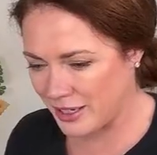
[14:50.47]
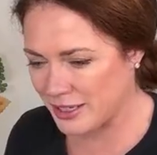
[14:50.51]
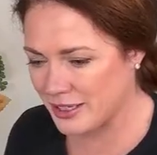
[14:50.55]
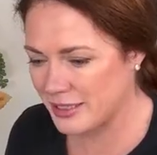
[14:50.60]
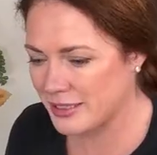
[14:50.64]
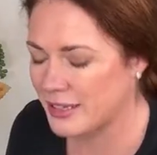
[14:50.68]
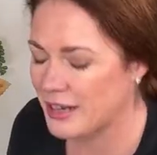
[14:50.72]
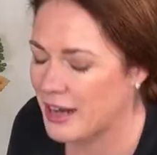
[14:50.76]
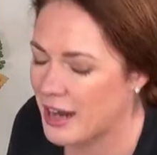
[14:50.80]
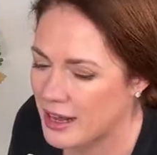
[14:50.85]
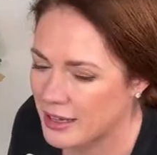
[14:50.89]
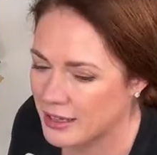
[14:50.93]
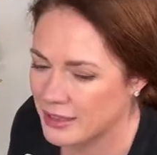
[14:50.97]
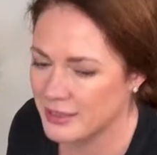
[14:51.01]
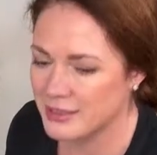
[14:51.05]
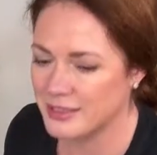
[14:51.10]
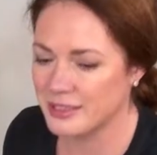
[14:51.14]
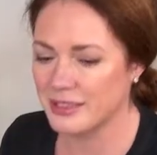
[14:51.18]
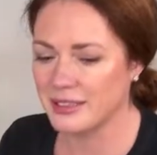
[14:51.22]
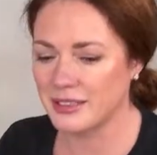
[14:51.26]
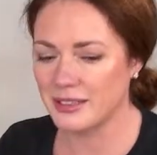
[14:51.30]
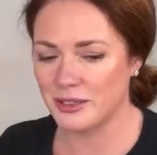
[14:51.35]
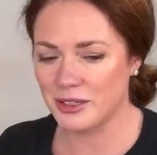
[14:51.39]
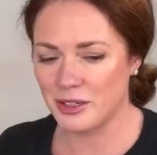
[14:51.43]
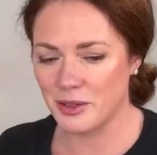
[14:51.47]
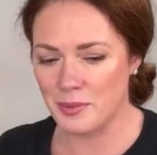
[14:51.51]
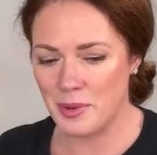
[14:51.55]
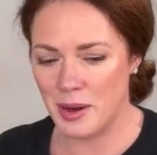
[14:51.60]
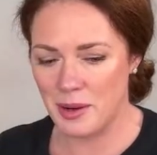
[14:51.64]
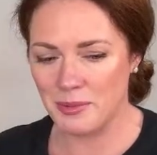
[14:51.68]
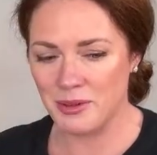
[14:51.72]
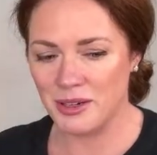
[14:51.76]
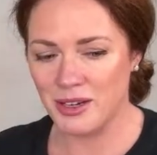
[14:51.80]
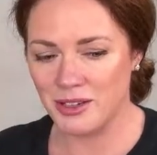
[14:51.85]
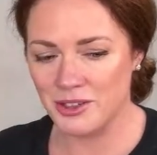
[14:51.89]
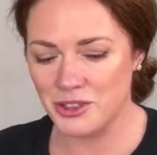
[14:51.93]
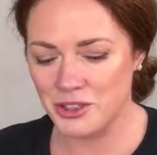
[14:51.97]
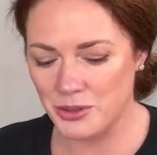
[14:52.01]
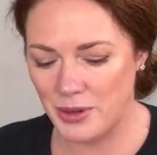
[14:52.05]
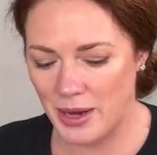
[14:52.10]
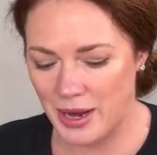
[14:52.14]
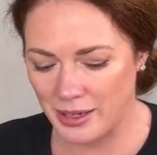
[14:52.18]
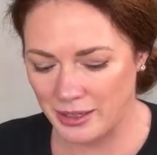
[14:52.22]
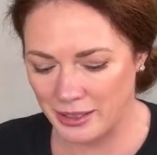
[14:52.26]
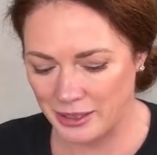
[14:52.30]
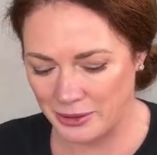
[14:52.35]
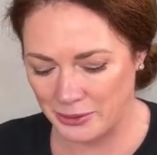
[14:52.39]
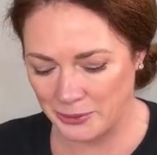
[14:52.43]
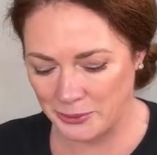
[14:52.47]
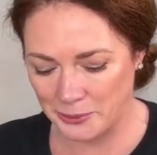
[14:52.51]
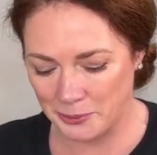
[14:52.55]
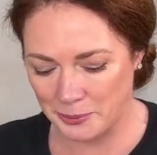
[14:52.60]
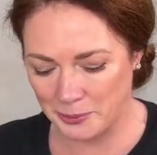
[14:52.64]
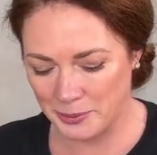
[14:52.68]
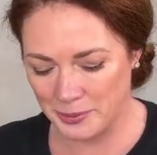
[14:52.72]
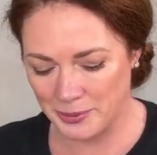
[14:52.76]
Is it Allison and your mom called you Alley-oop?